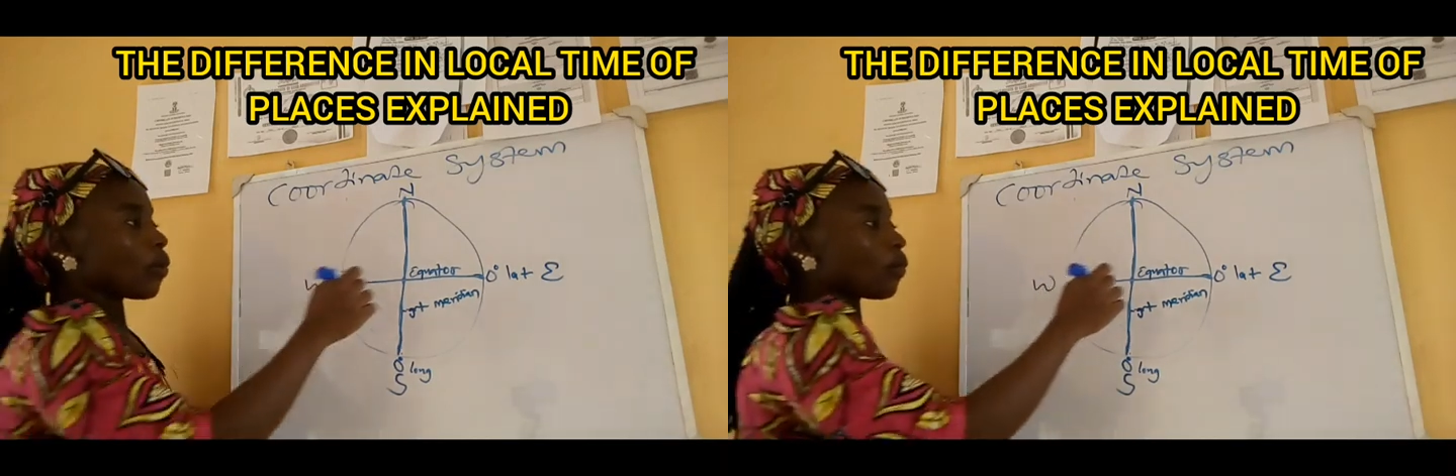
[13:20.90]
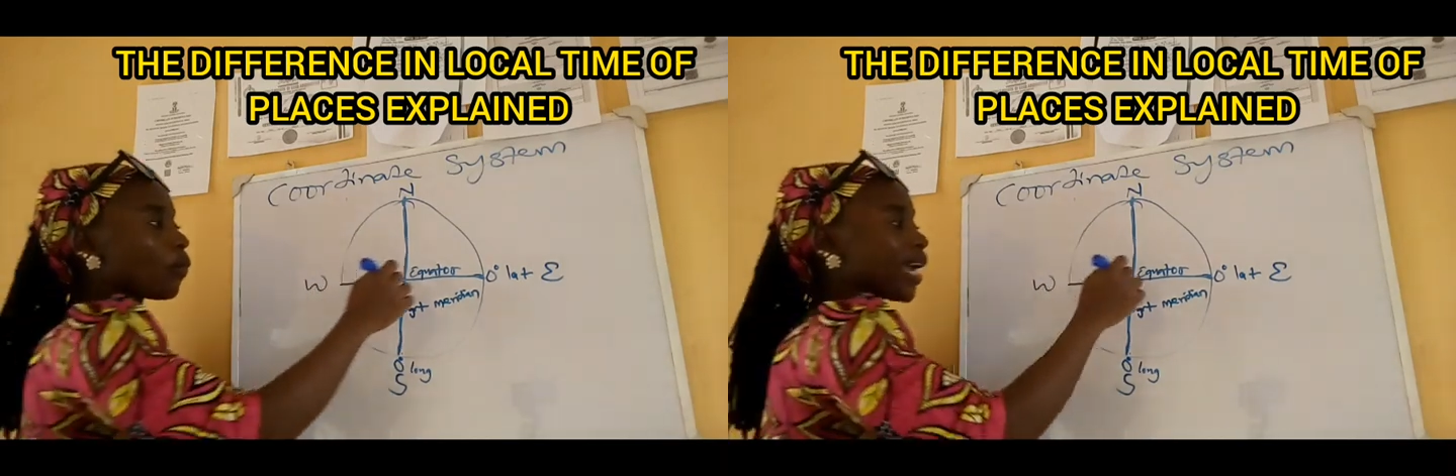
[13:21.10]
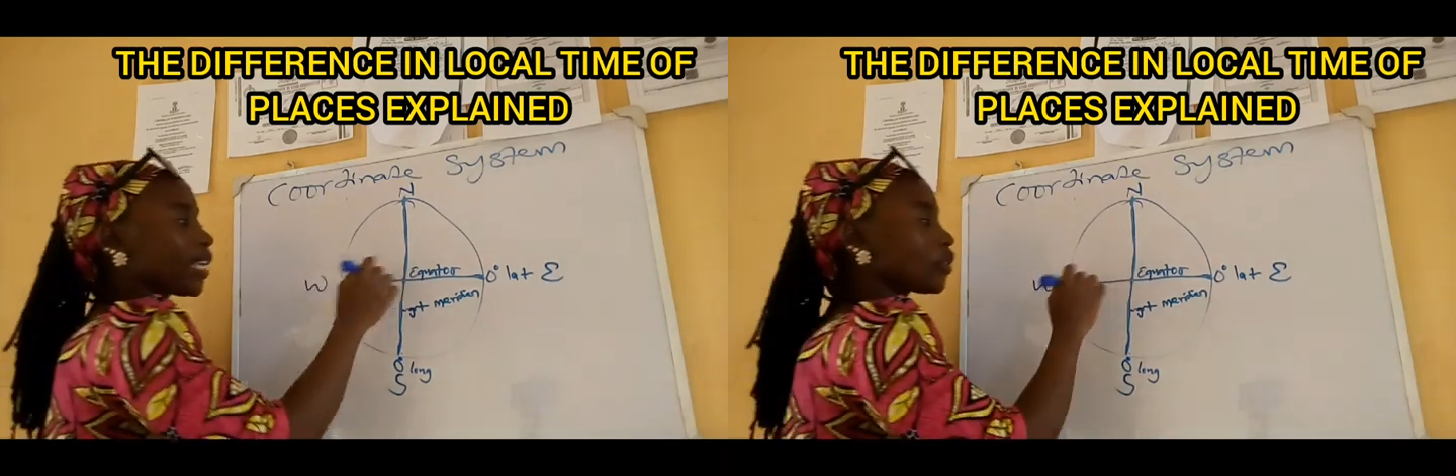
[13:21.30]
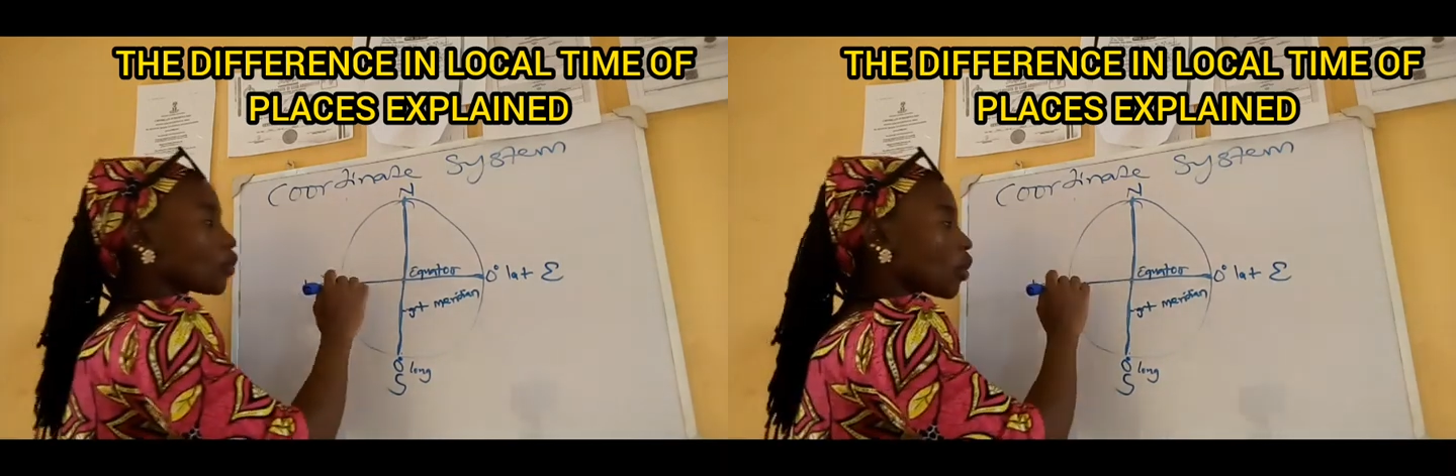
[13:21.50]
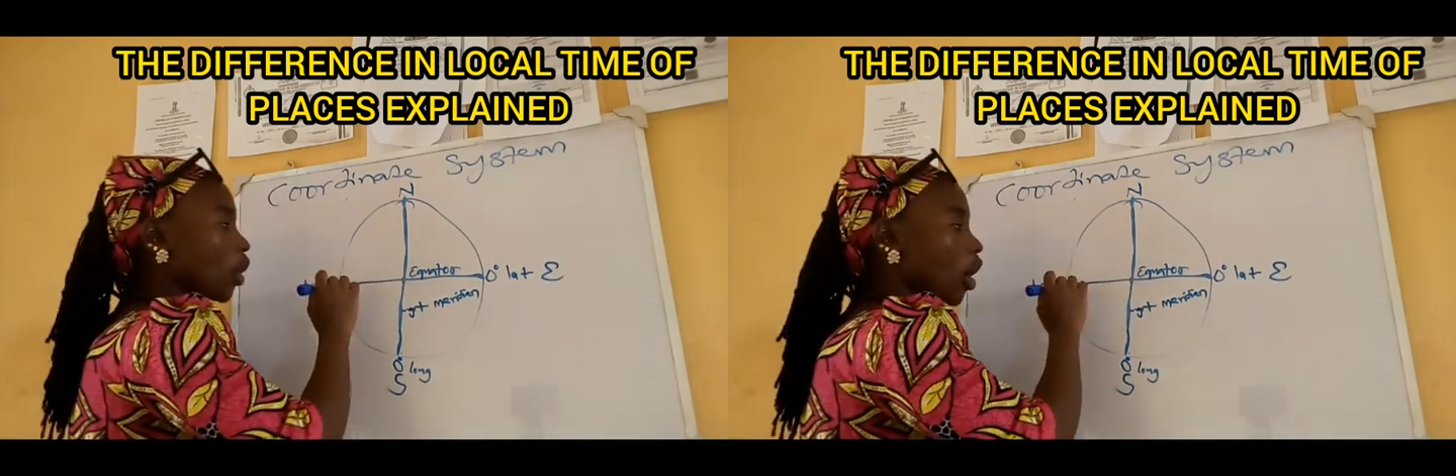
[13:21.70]
when
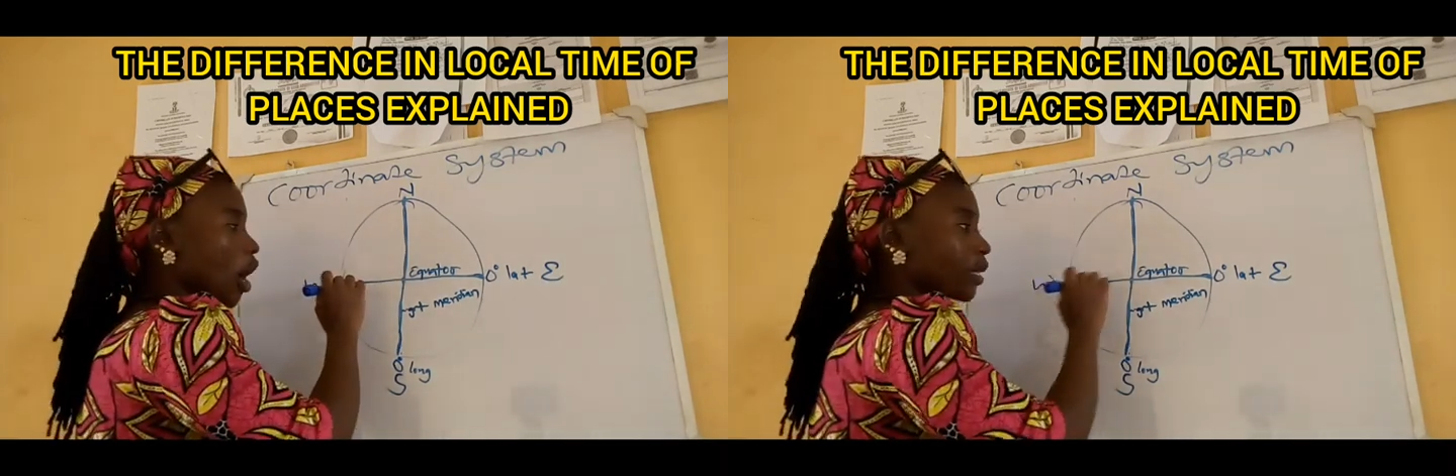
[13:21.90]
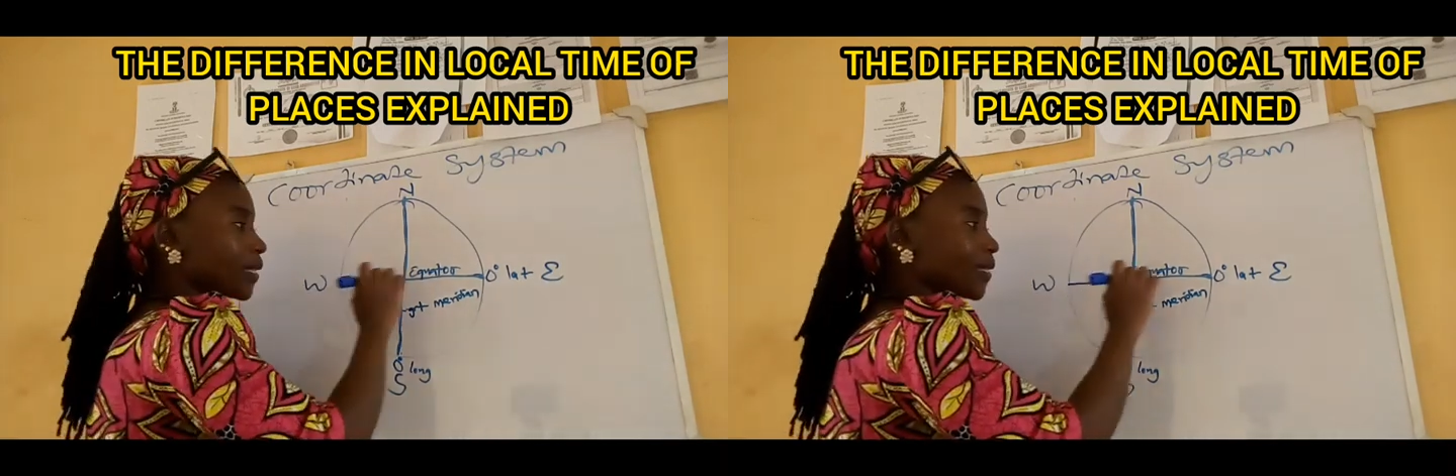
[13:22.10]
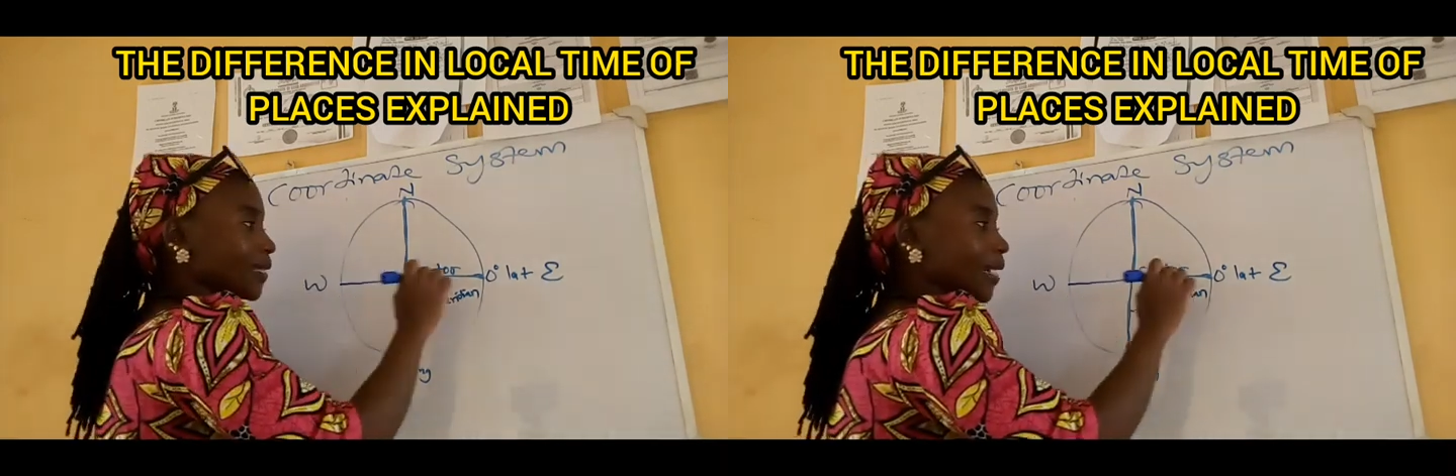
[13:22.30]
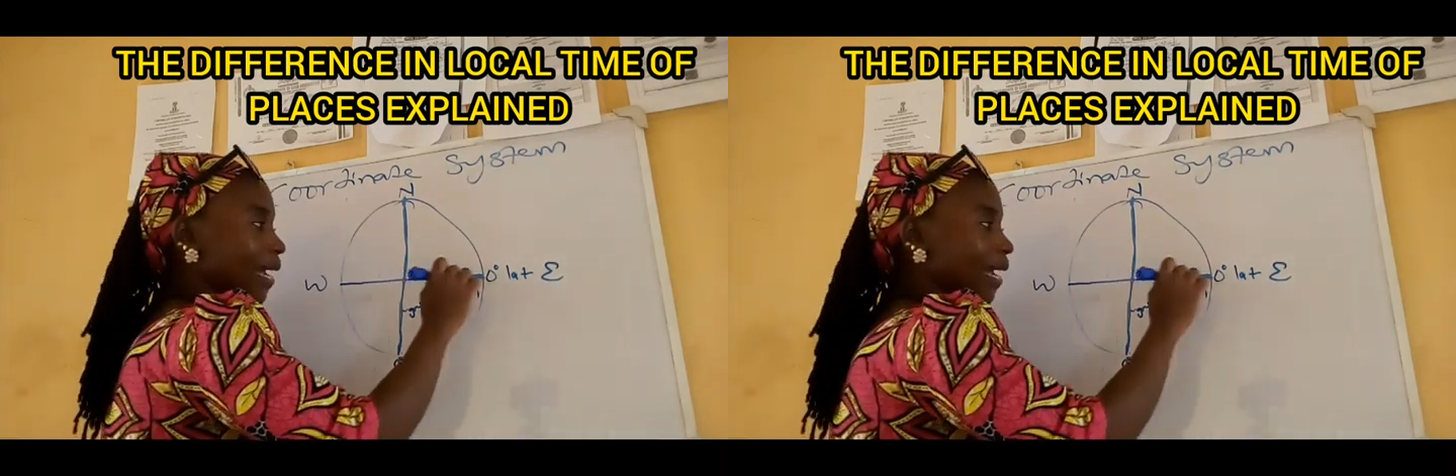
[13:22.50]
you cut the